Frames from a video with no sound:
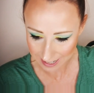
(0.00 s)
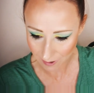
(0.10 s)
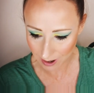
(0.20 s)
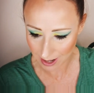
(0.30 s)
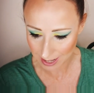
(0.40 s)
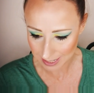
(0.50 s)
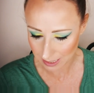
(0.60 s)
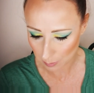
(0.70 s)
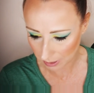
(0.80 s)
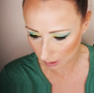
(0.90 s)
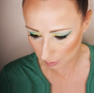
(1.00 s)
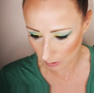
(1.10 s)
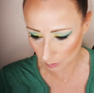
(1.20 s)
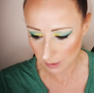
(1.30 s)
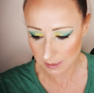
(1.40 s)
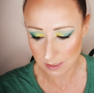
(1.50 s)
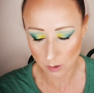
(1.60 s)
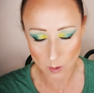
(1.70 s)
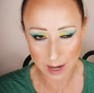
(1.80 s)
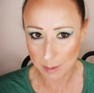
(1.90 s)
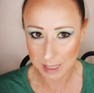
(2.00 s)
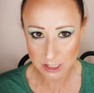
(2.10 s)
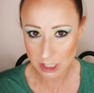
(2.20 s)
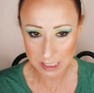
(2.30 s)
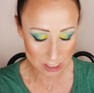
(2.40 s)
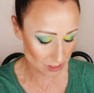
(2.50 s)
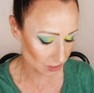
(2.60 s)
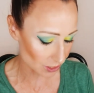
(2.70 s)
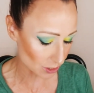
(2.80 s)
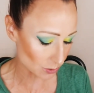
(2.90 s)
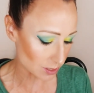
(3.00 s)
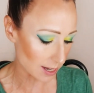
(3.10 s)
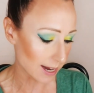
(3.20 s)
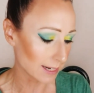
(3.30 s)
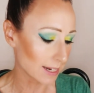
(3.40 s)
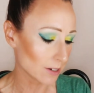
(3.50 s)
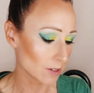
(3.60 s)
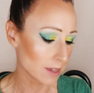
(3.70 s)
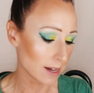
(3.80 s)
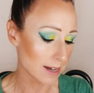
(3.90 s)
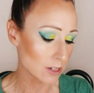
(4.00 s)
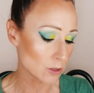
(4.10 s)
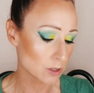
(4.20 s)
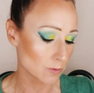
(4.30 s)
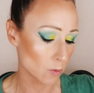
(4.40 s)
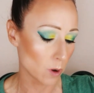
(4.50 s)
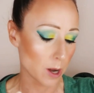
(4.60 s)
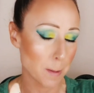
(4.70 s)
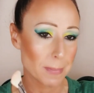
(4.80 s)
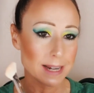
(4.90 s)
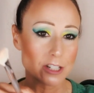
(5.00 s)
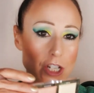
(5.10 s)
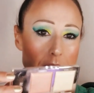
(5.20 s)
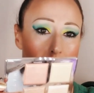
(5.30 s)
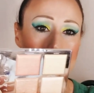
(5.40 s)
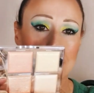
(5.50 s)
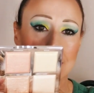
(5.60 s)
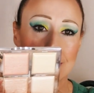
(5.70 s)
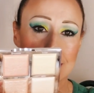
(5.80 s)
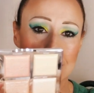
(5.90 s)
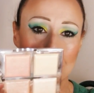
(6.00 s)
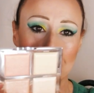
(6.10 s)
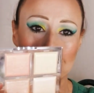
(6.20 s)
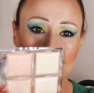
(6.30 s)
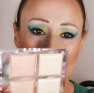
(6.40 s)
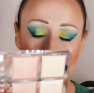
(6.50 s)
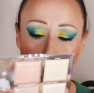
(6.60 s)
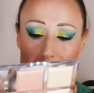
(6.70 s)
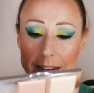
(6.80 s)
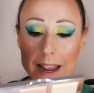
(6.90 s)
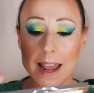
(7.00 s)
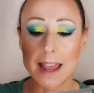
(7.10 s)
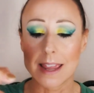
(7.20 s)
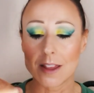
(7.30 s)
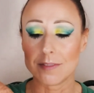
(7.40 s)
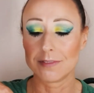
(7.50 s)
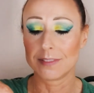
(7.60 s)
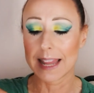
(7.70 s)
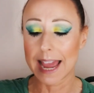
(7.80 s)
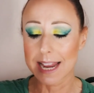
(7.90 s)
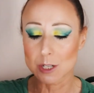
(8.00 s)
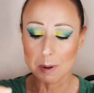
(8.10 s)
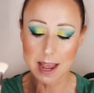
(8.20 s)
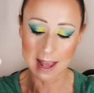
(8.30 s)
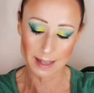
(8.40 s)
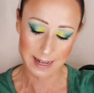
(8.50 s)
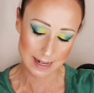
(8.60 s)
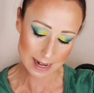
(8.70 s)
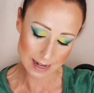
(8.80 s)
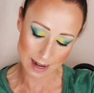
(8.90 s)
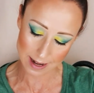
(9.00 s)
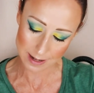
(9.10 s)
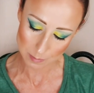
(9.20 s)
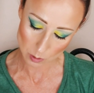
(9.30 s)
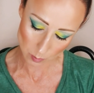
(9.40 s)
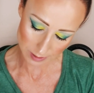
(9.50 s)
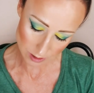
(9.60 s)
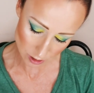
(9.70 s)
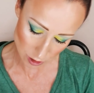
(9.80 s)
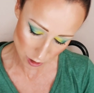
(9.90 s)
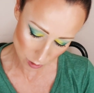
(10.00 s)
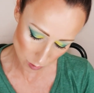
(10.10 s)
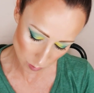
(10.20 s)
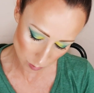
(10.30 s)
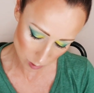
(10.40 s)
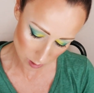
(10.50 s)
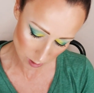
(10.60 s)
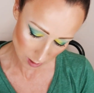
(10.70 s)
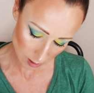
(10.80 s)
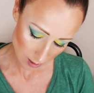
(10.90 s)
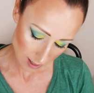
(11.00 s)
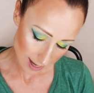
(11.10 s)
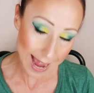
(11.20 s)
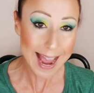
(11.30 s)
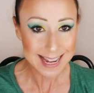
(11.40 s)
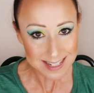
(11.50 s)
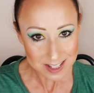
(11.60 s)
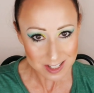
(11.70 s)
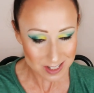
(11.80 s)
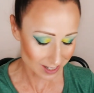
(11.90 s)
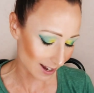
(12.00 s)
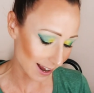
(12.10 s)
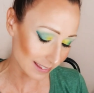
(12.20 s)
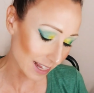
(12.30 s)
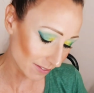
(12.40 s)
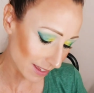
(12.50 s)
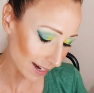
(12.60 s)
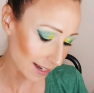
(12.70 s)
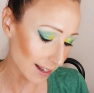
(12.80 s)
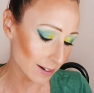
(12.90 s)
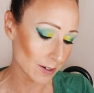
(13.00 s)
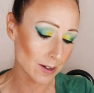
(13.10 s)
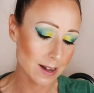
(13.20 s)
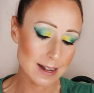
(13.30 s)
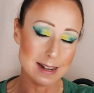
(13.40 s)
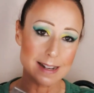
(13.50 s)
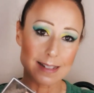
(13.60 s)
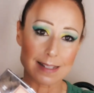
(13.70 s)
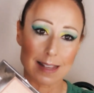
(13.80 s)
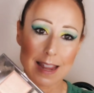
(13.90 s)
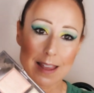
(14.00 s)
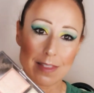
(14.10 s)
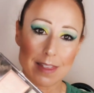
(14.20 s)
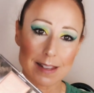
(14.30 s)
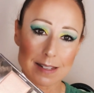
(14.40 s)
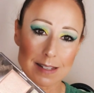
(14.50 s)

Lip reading: on the brow bone. So I'm actually just going to use the highlighter that I used for my cheeks, and this is the Jaclyn Hill Flash palette, and I am going to use Iced. I love that color. It is this